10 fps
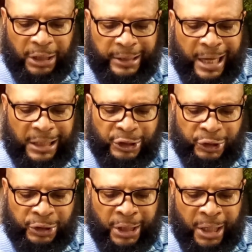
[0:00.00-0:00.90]
and not
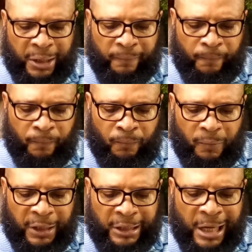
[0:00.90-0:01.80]
to dare
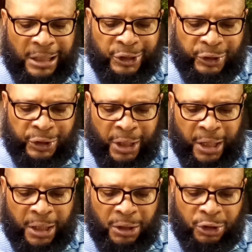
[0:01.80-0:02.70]
and not to
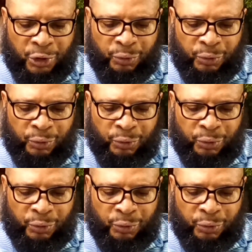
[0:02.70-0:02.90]
dare